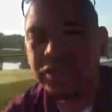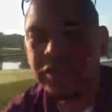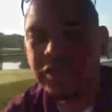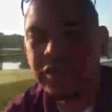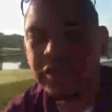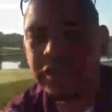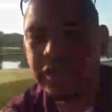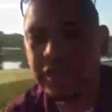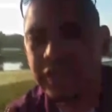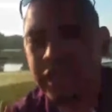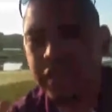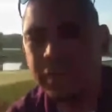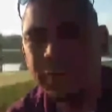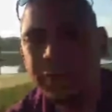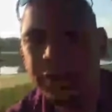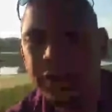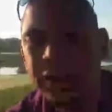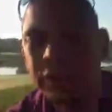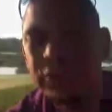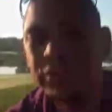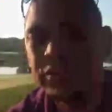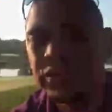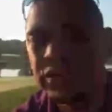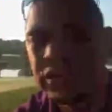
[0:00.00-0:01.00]
This is an email
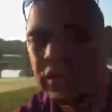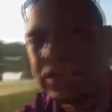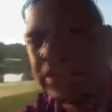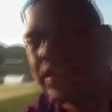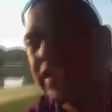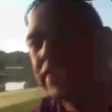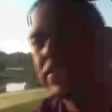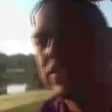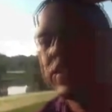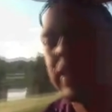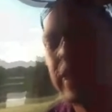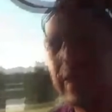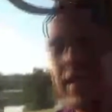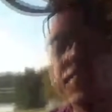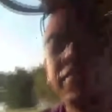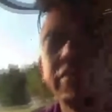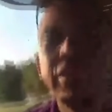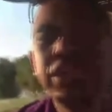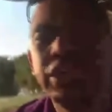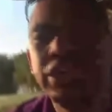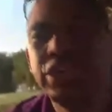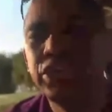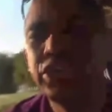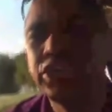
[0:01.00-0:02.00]
that was sent out to
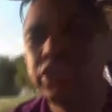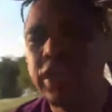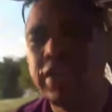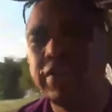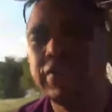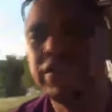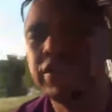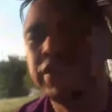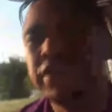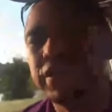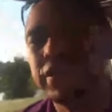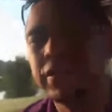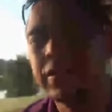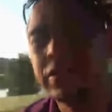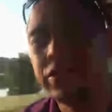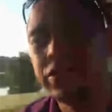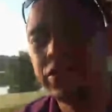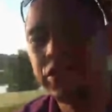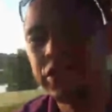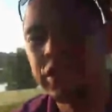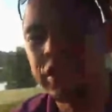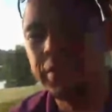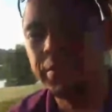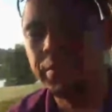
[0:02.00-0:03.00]
every Chevy
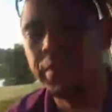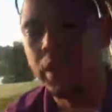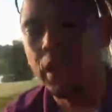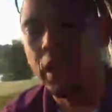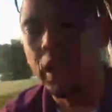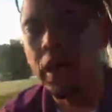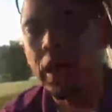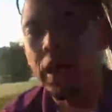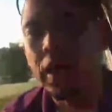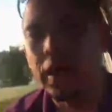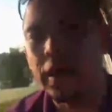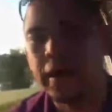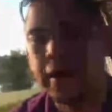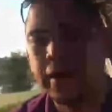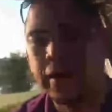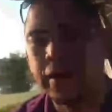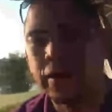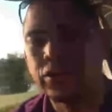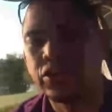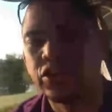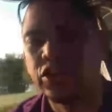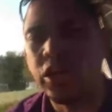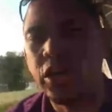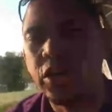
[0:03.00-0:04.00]
dealership in
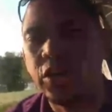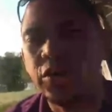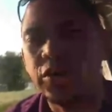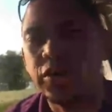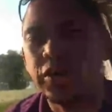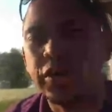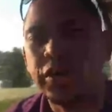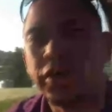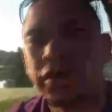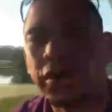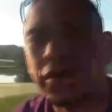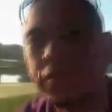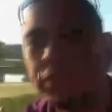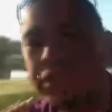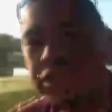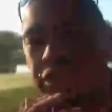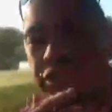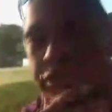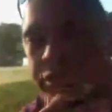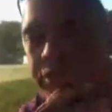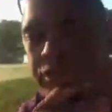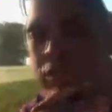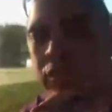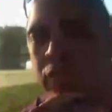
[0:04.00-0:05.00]
our zone and in our
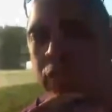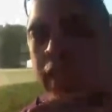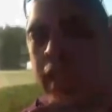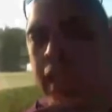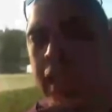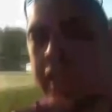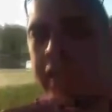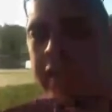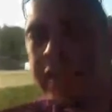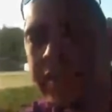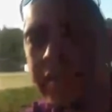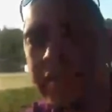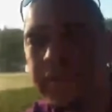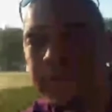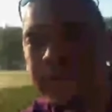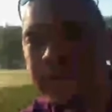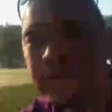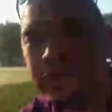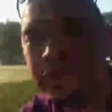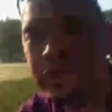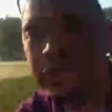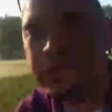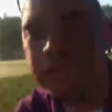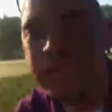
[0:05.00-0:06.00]
region. And the
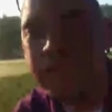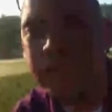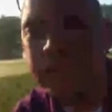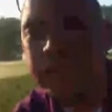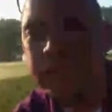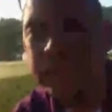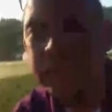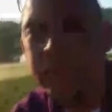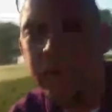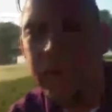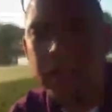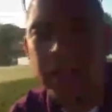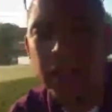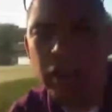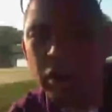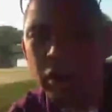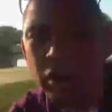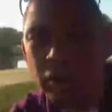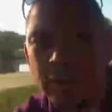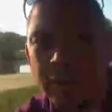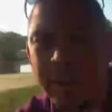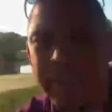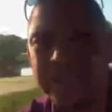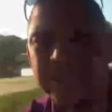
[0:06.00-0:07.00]
email states,
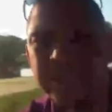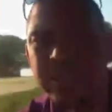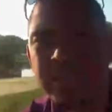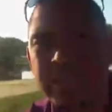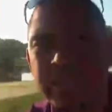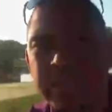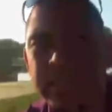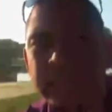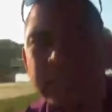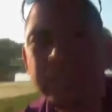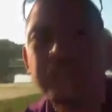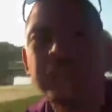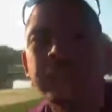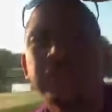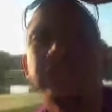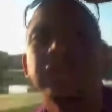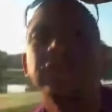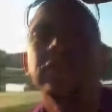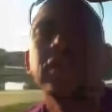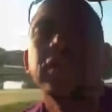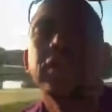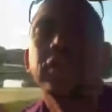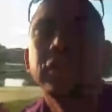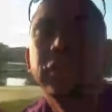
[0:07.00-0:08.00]

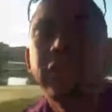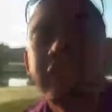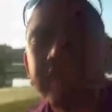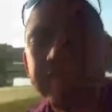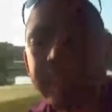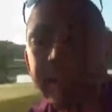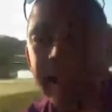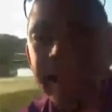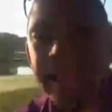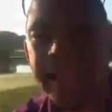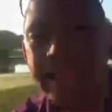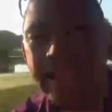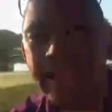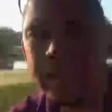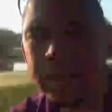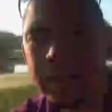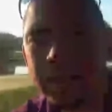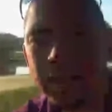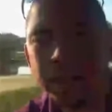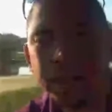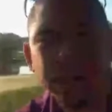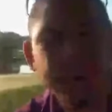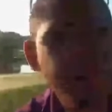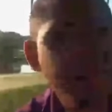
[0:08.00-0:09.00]
congratulations to Dan
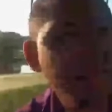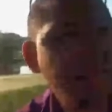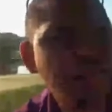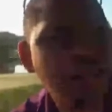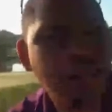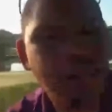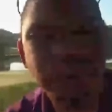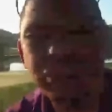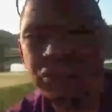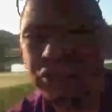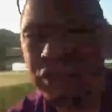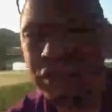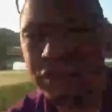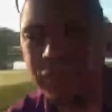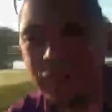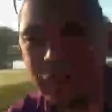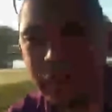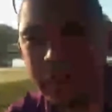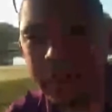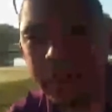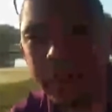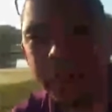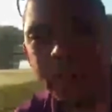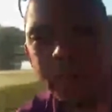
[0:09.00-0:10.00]
Cummins,
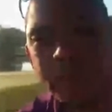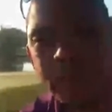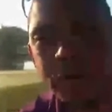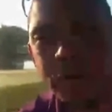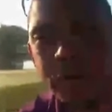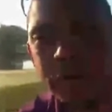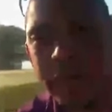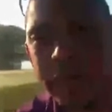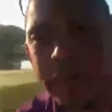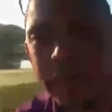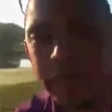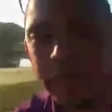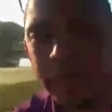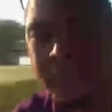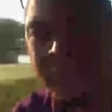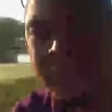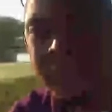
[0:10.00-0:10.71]
Chevrolet and Buick.